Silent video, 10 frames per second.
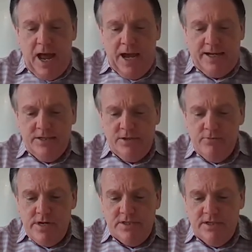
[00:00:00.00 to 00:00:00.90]
I guess the
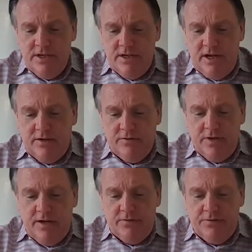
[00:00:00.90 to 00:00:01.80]
reason, and
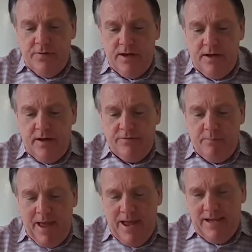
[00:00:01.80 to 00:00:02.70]
if
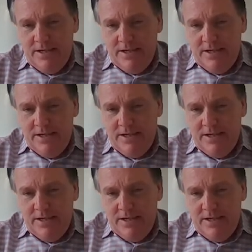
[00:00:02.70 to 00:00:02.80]
the bank